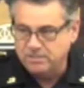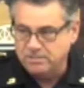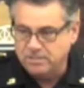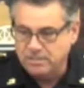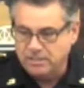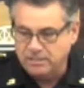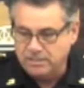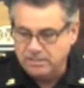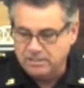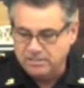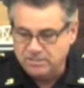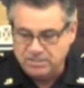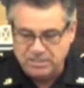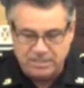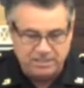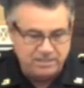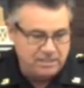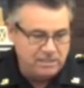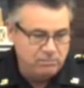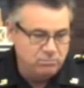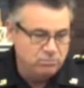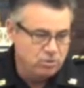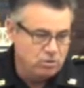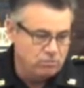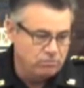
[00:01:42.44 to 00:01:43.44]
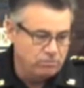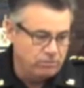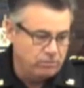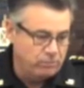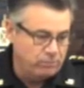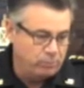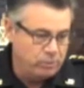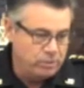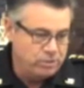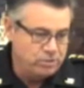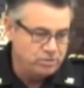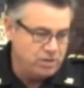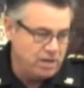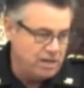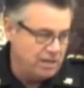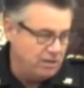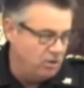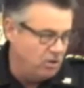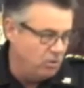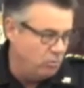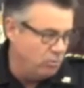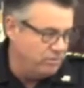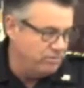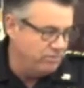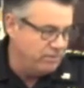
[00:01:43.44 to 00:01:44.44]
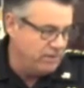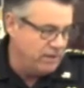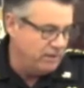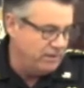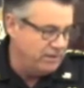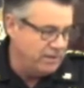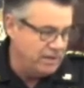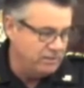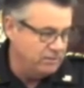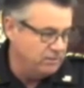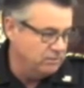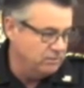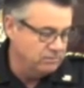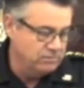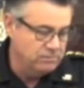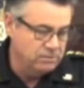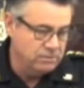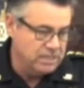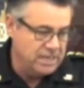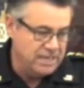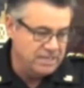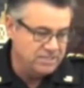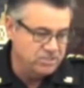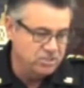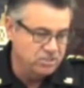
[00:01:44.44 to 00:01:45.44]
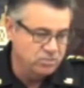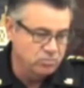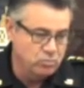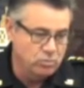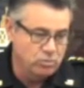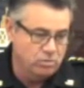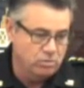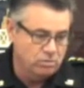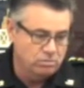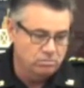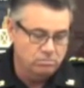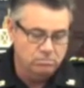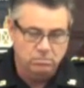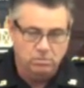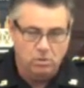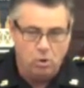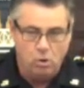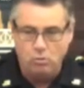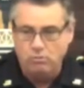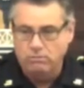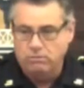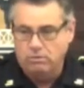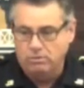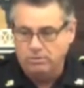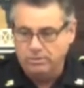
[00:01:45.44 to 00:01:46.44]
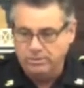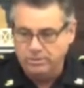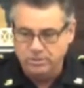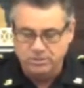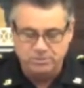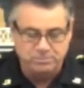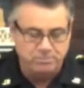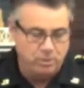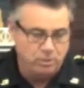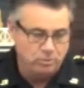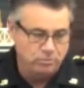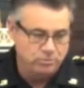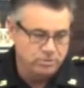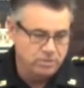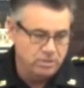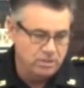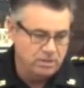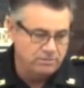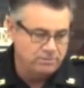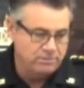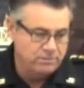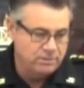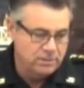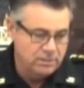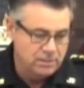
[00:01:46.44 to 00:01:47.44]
that he said that he was over for pre-trial on, we found out that the cases were over and disposed of.